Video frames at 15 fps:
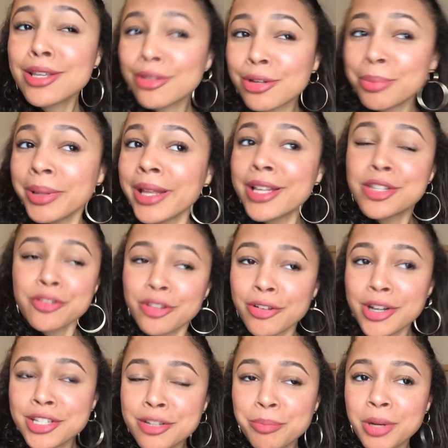has other plans for
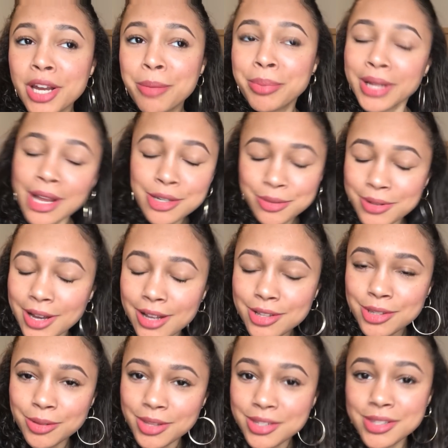the rest of break, but I do
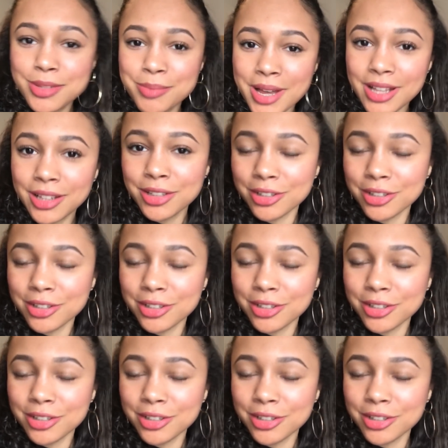not, so this is my